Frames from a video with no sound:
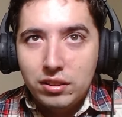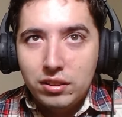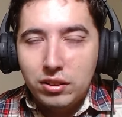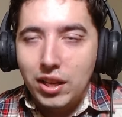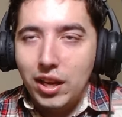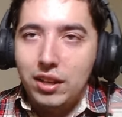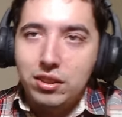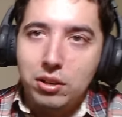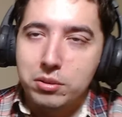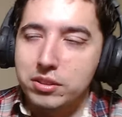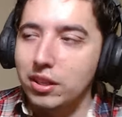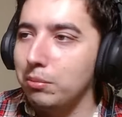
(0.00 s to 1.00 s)
Okay, I thought I
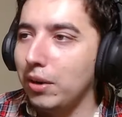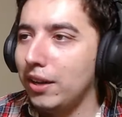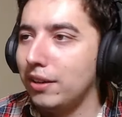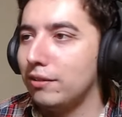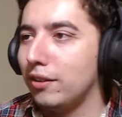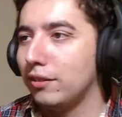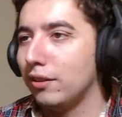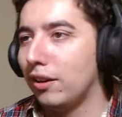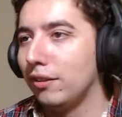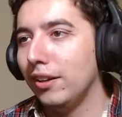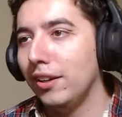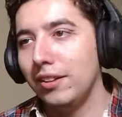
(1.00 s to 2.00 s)
was gonna buy his face
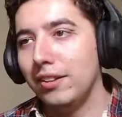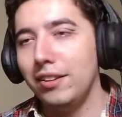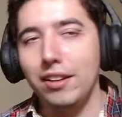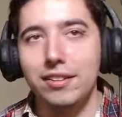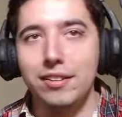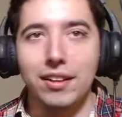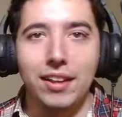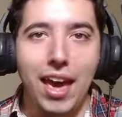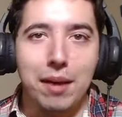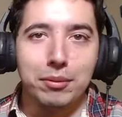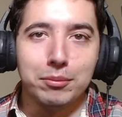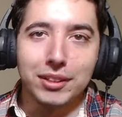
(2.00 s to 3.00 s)
off. It didn't
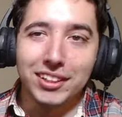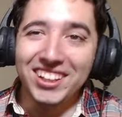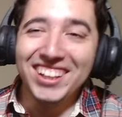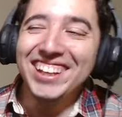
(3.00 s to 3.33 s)
happen, but